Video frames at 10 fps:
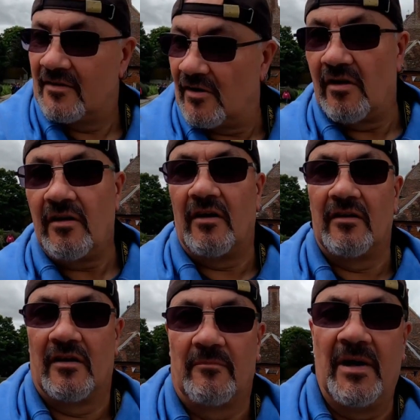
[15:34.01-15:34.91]

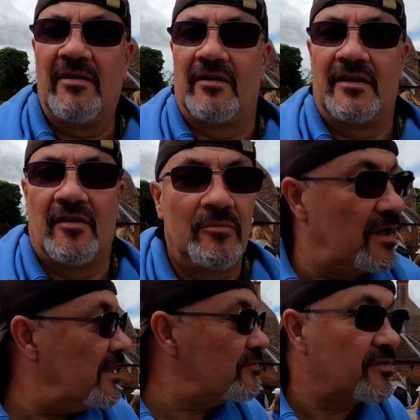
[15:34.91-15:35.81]
Apparently I'm
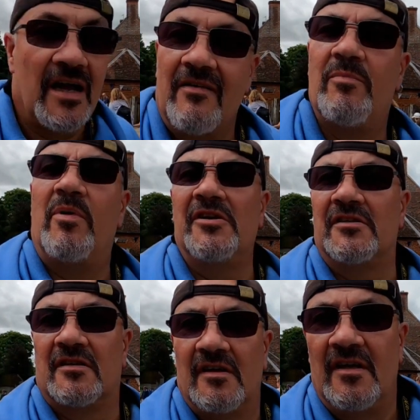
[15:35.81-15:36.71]
allowed to have a pint.